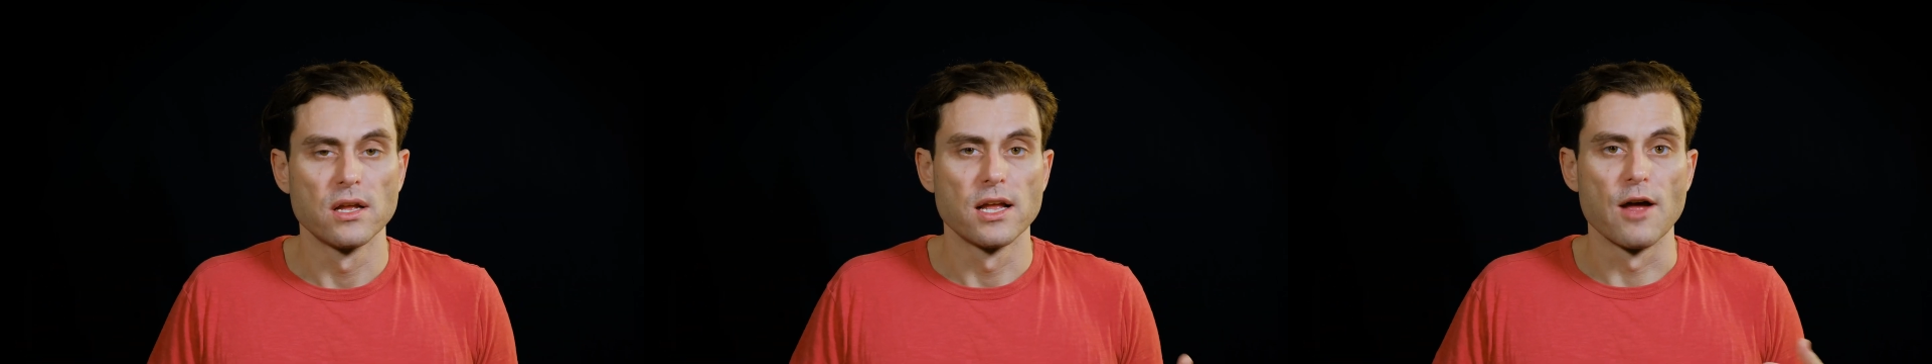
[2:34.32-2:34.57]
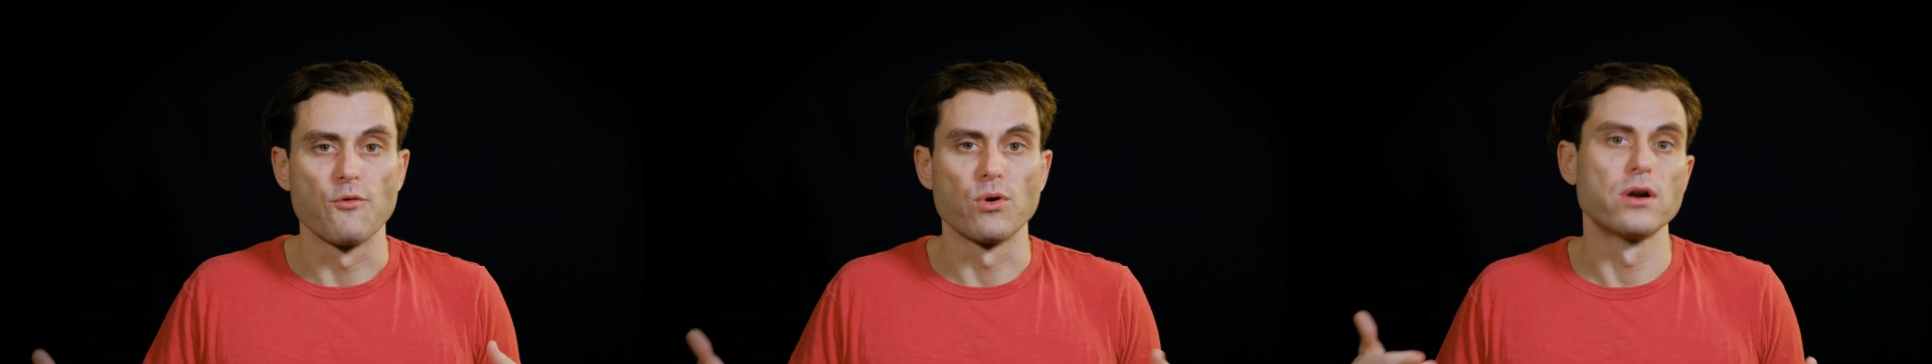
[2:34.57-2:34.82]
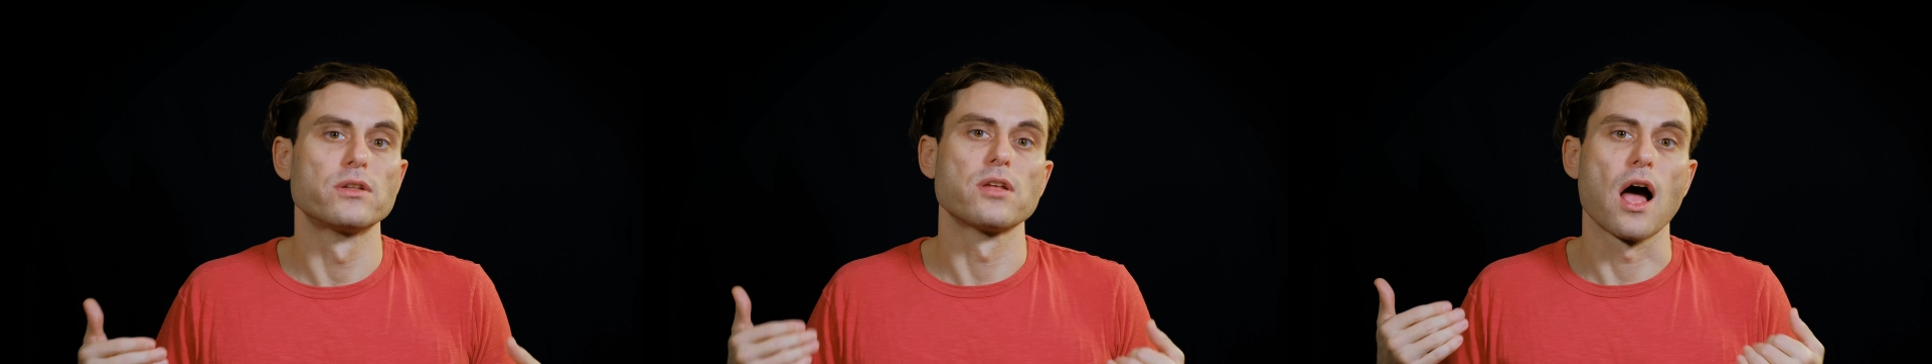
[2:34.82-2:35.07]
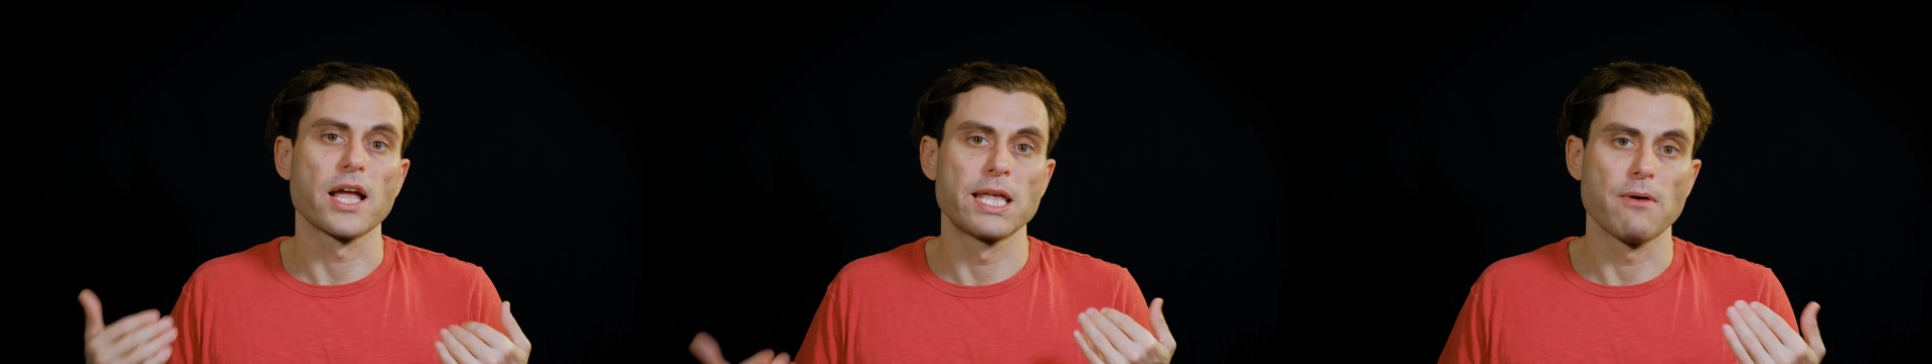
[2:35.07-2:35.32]
If we're
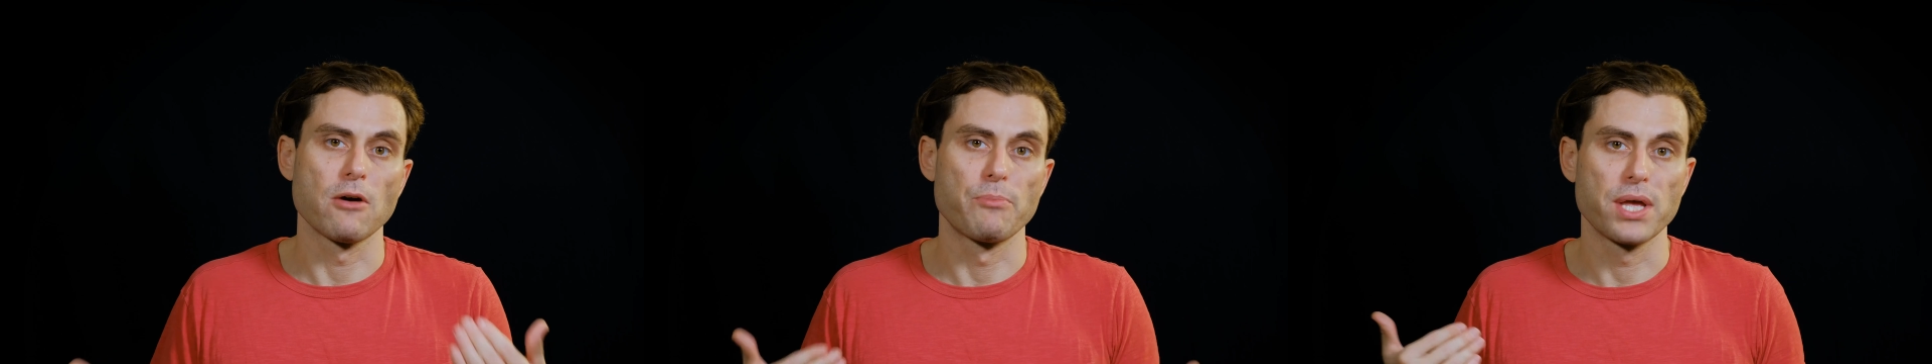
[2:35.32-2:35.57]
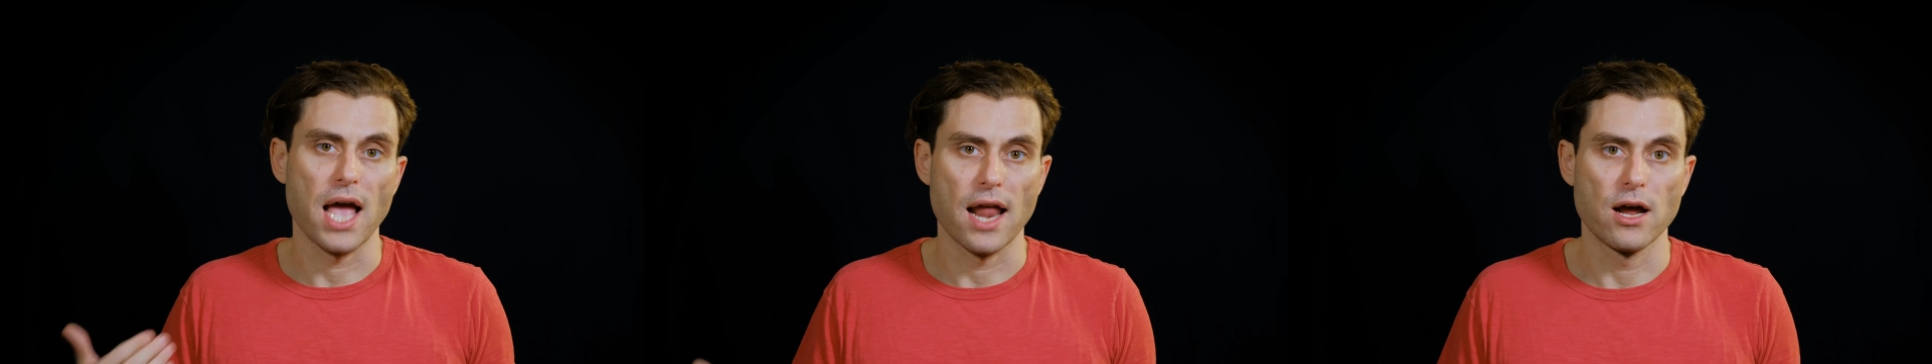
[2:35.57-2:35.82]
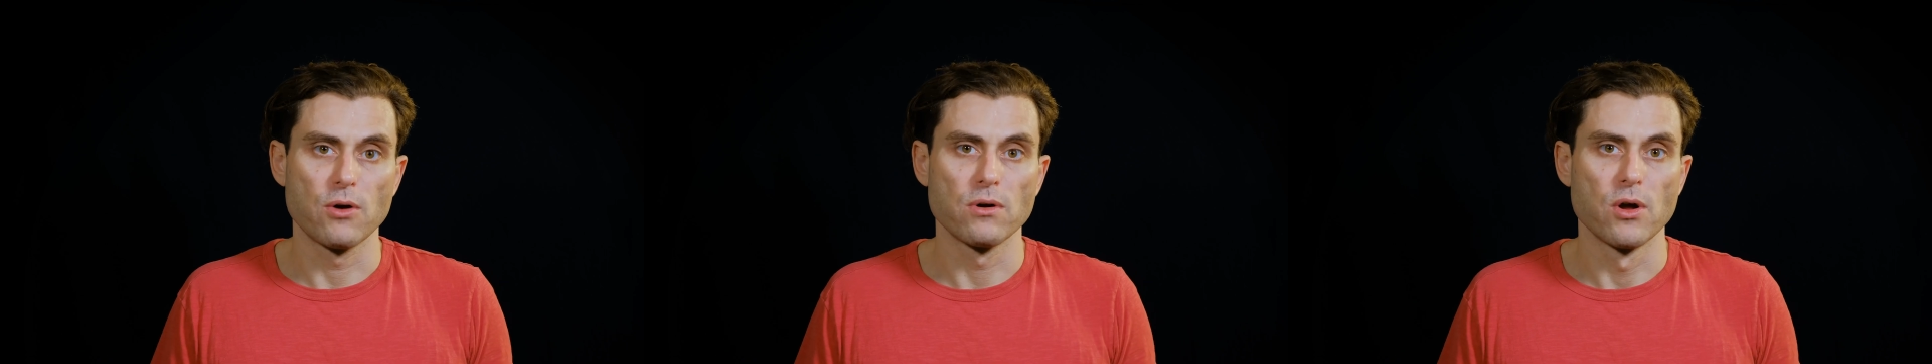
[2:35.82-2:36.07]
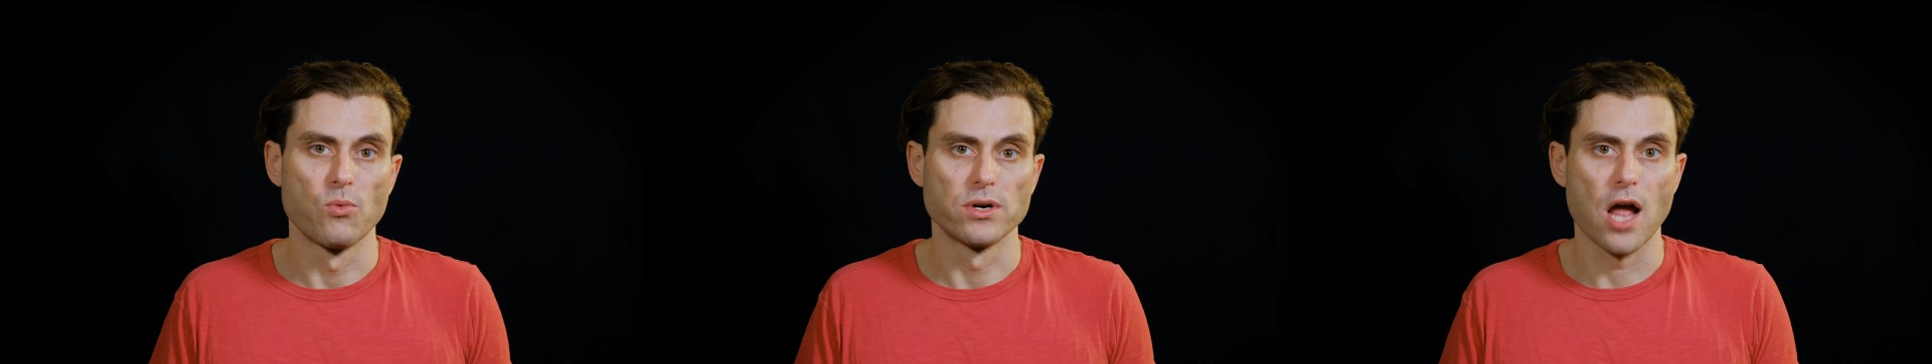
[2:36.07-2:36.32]
talking about piano, we're